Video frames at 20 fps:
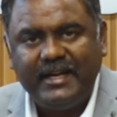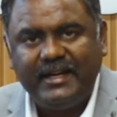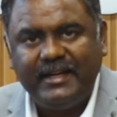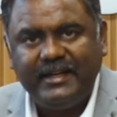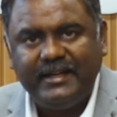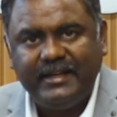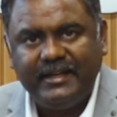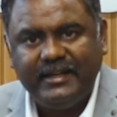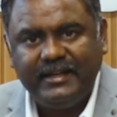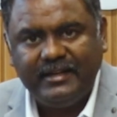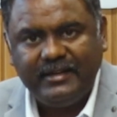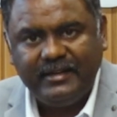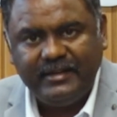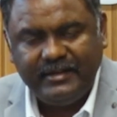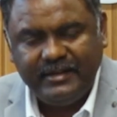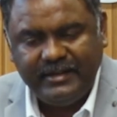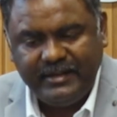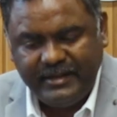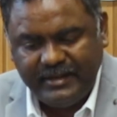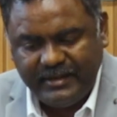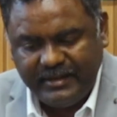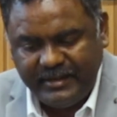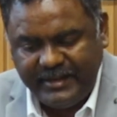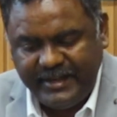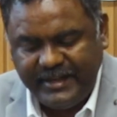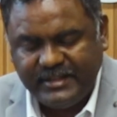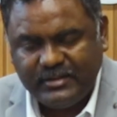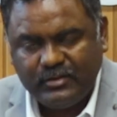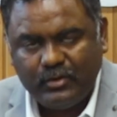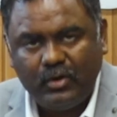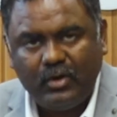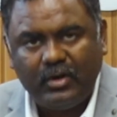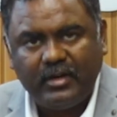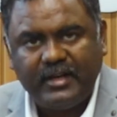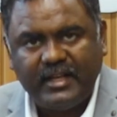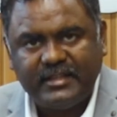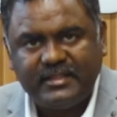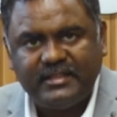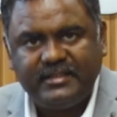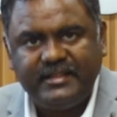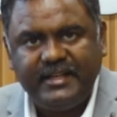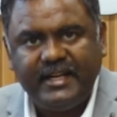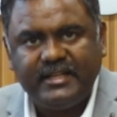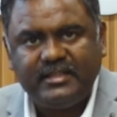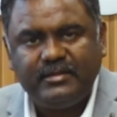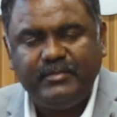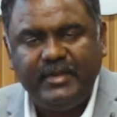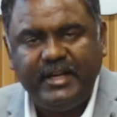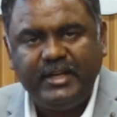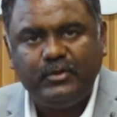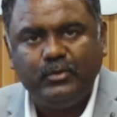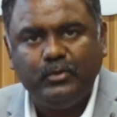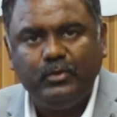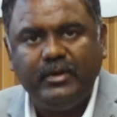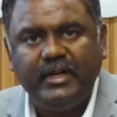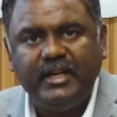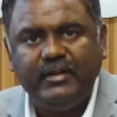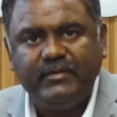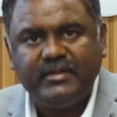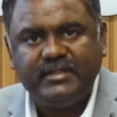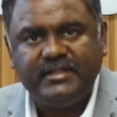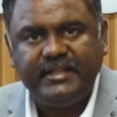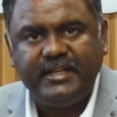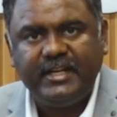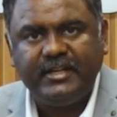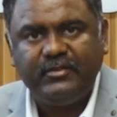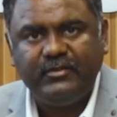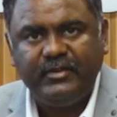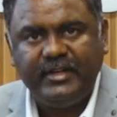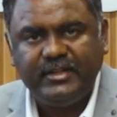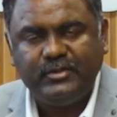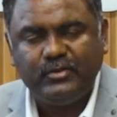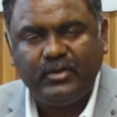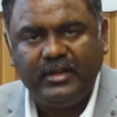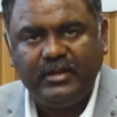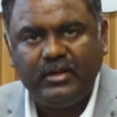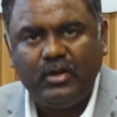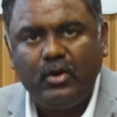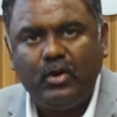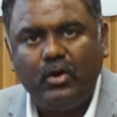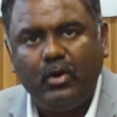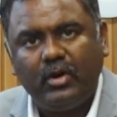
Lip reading: needs or necessitates me to investigate a knee joint